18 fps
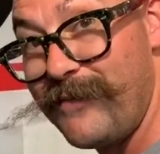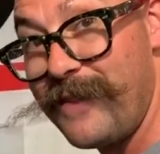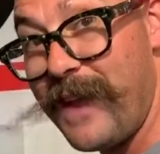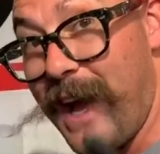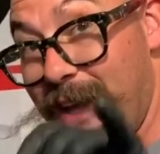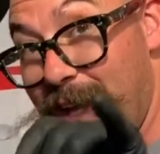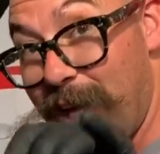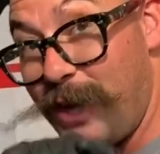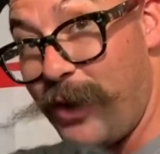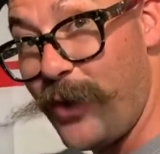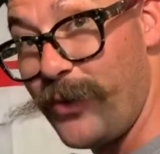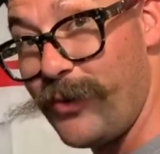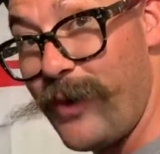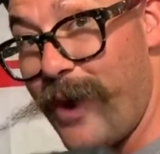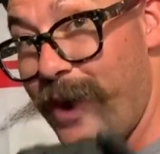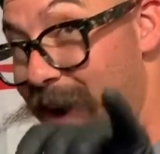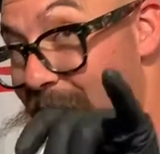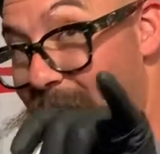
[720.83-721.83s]
I like cold
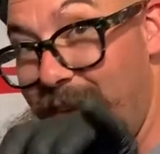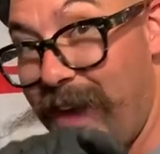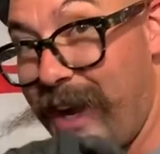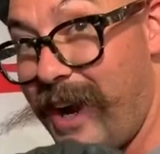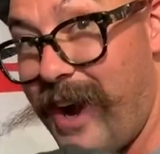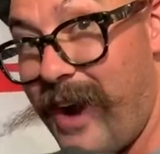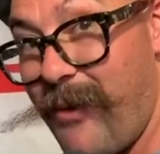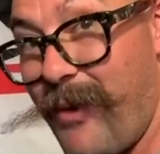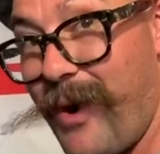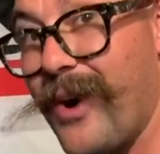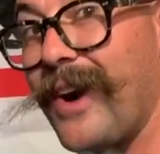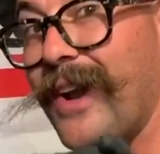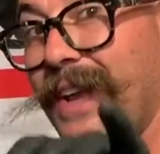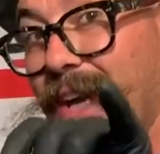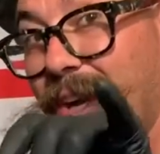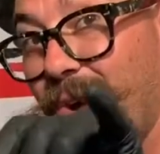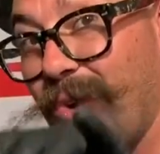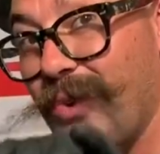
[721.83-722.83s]
water. I don't like hot water. I
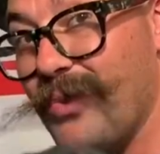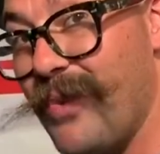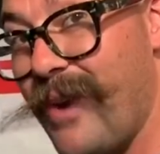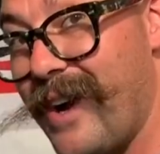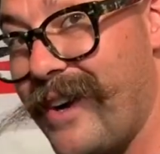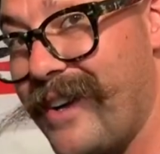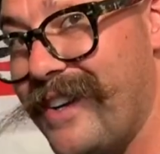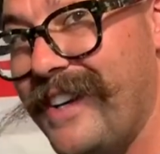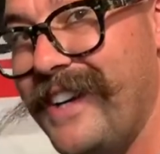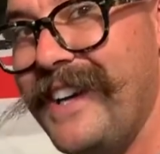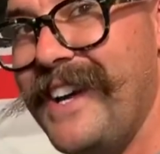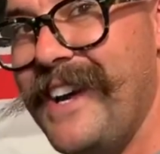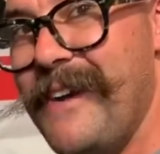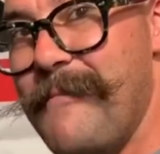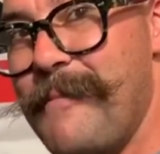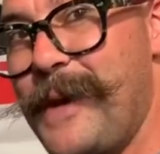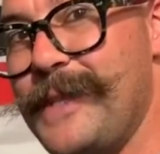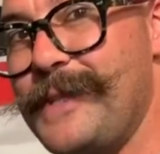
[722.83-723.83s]
like cold water
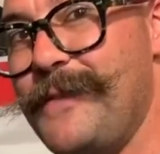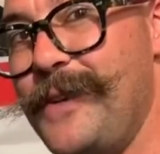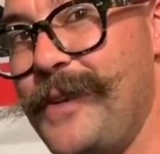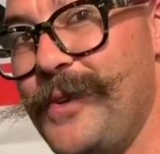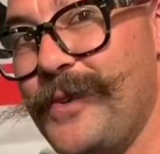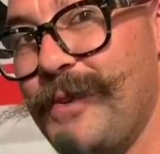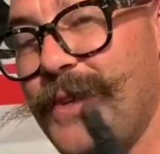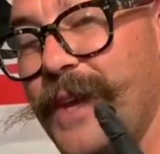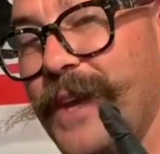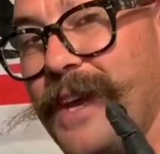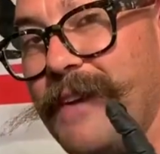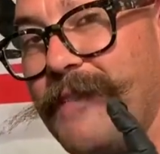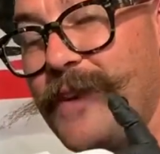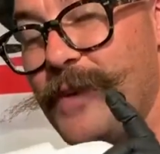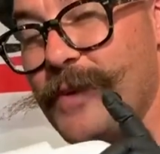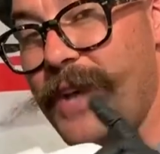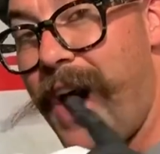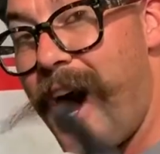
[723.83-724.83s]
because if you use if
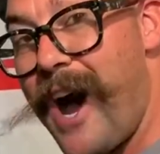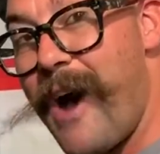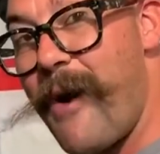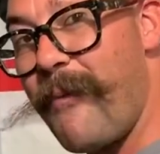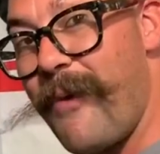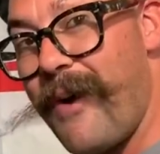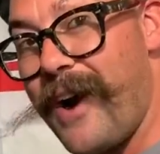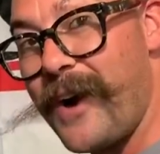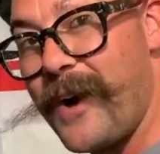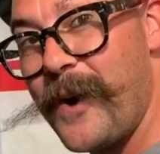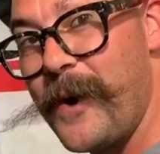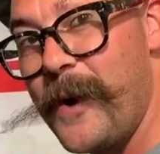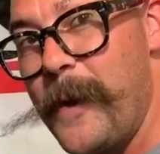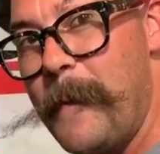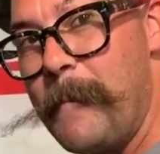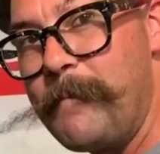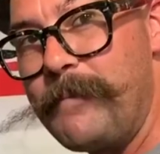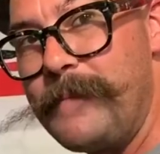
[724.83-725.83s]
you use hot water,